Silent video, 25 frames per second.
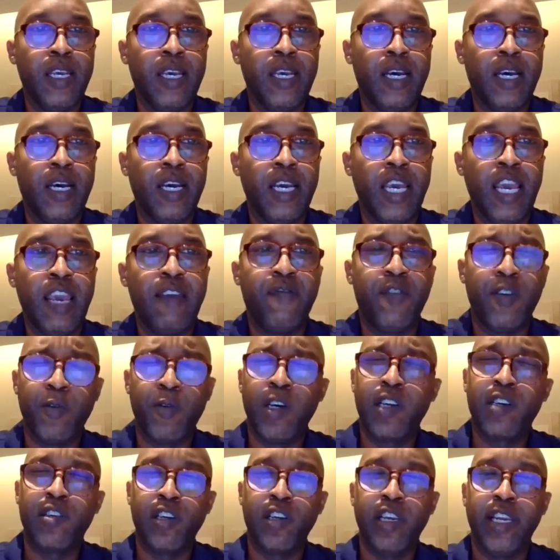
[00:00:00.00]

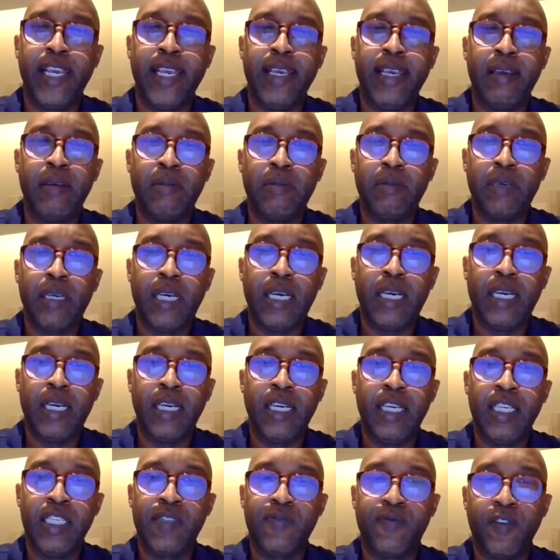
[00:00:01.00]
everyone really
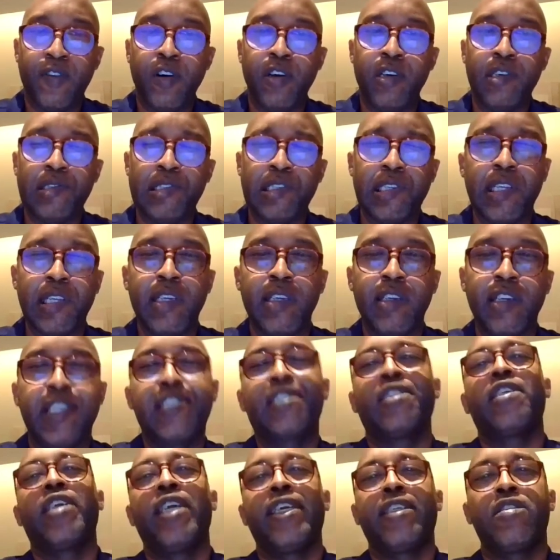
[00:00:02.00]
is focusing not
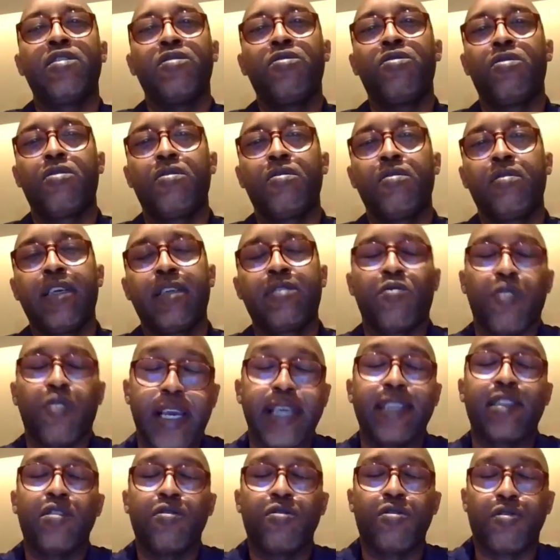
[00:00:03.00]
to
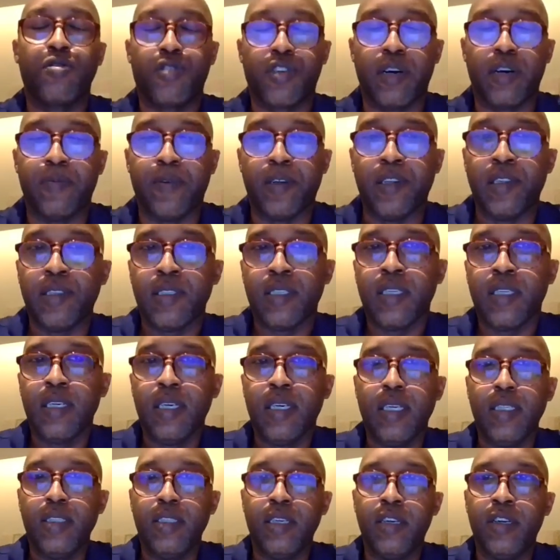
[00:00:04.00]
get into troubles.
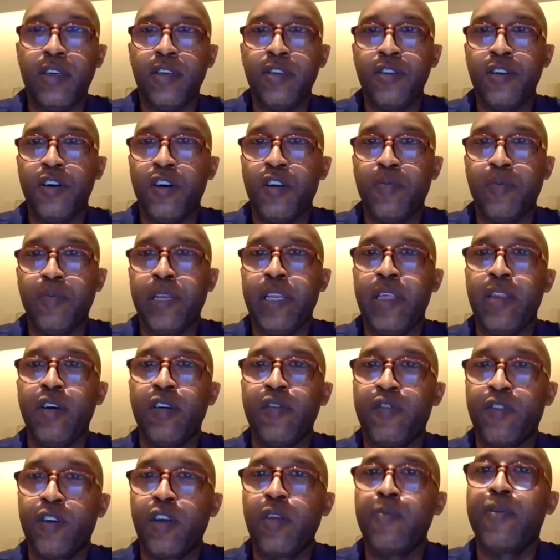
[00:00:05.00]
Normally the
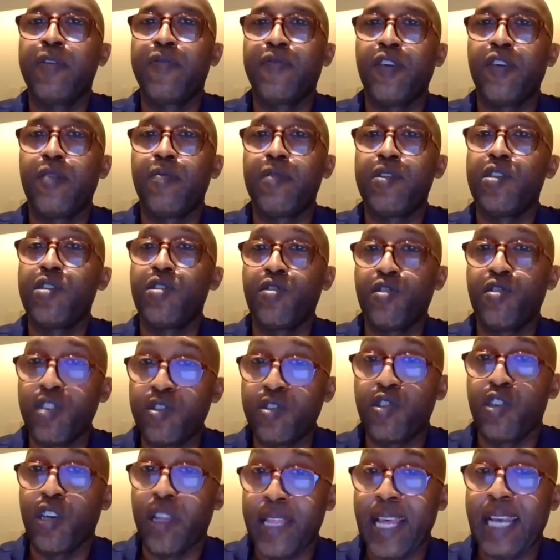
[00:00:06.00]
overall performance is not
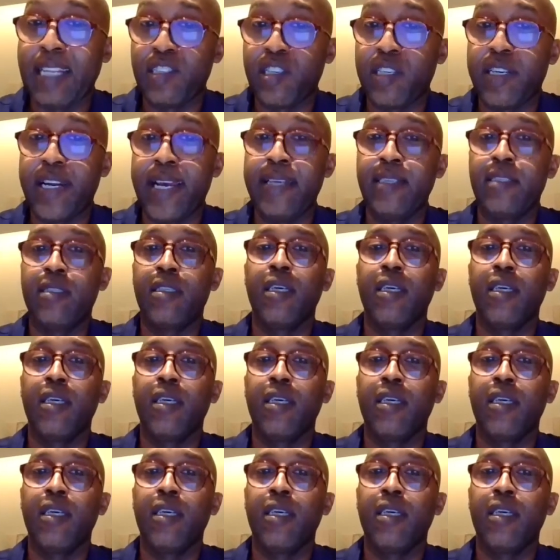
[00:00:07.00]
really that great.